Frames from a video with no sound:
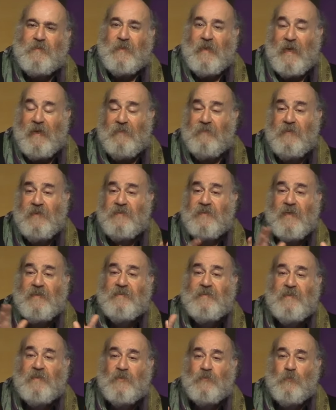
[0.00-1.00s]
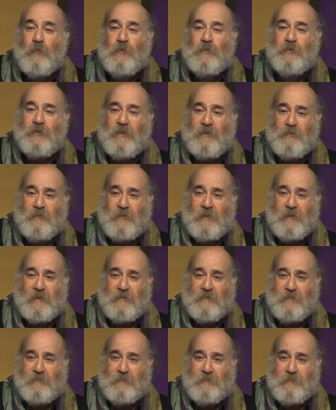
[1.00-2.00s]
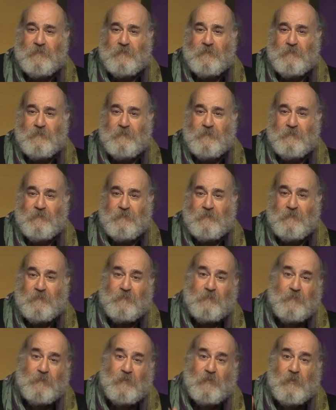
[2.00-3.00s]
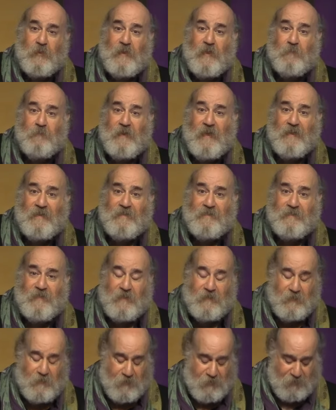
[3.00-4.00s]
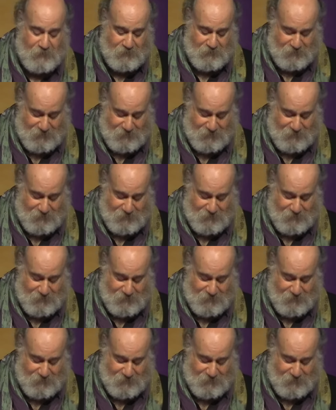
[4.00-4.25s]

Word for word: and these ideas won't generalize. So come back in 10 years.